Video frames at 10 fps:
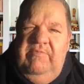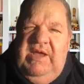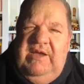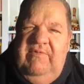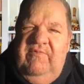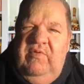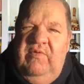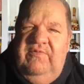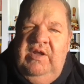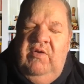back and
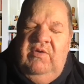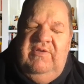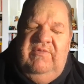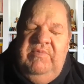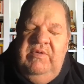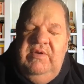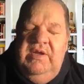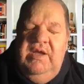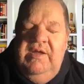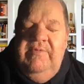forth to Holy Spirit,
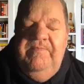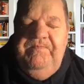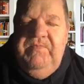um,